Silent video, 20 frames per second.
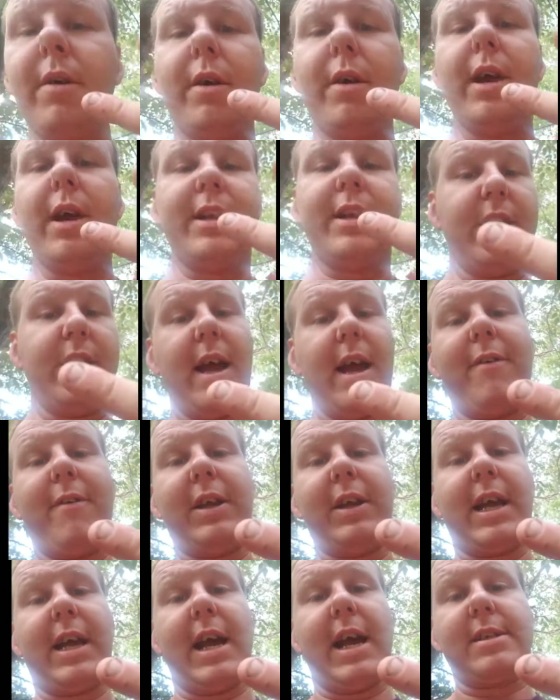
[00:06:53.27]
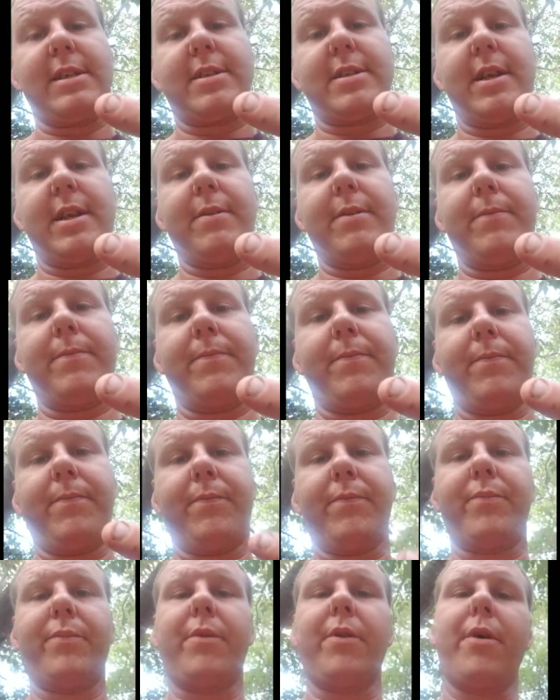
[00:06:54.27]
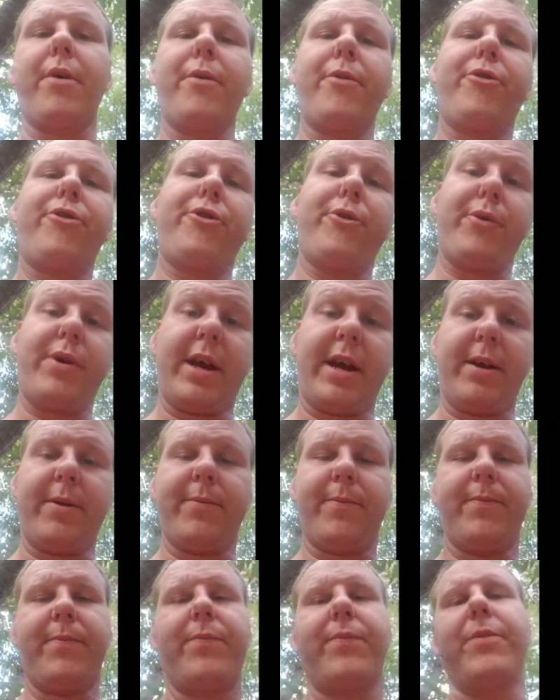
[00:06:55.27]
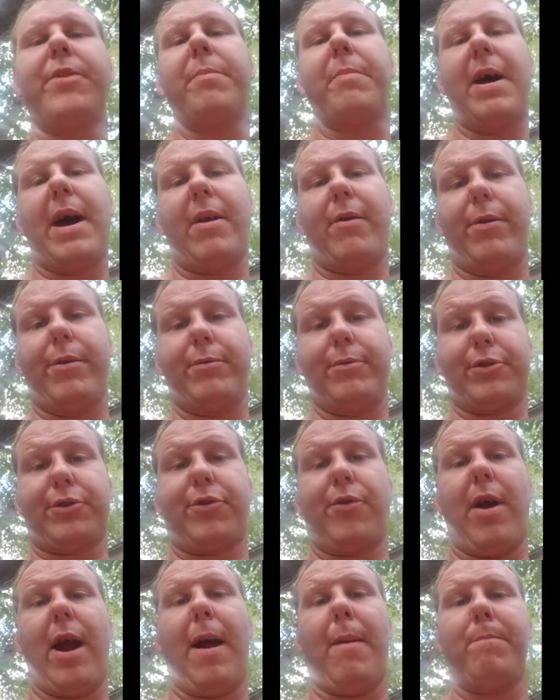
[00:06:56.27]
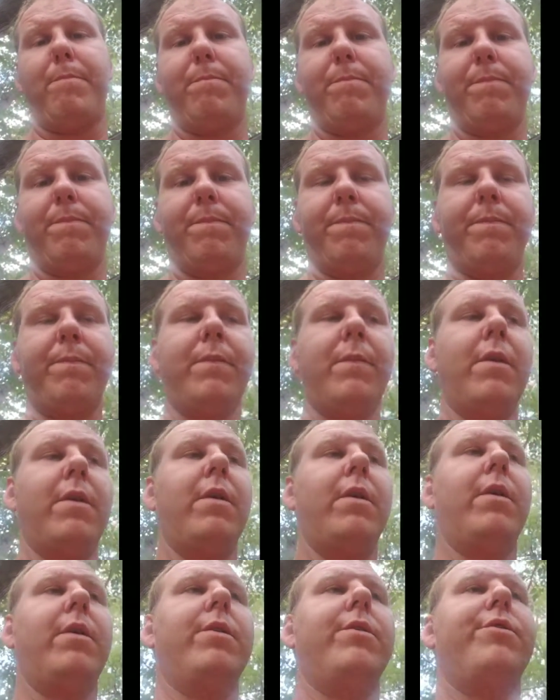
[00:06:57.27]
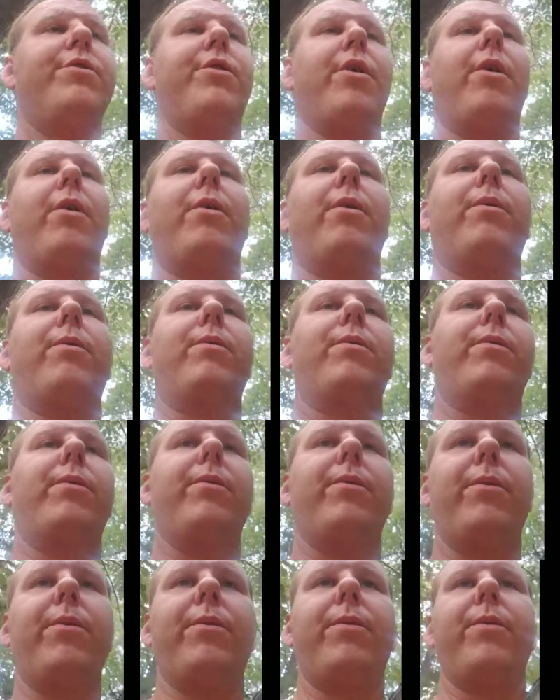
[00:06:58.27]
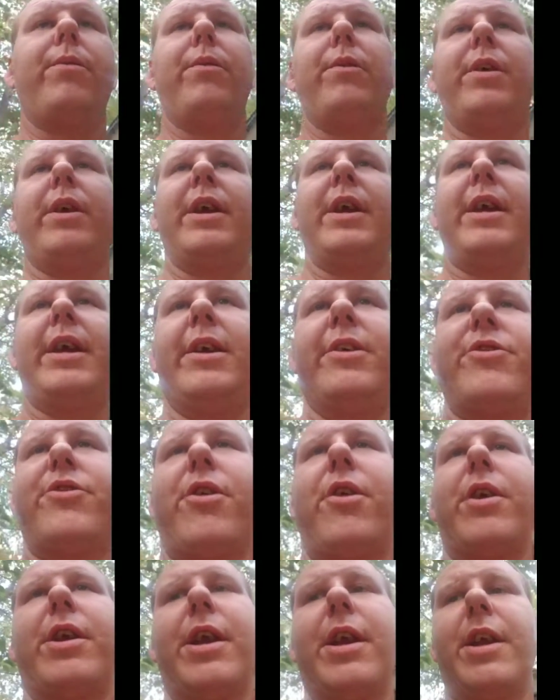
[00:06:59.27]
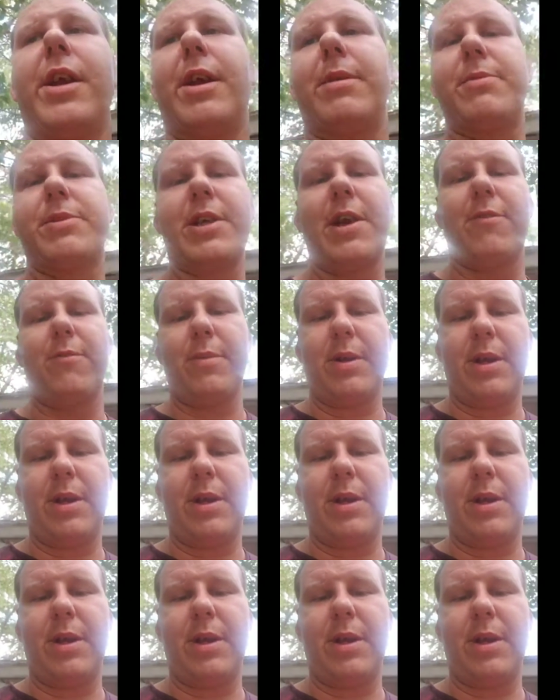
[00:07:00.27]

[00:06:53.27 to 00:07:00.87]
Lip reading: it didn't have any gas in it. 3, the battery was crap. So he started getting upset with me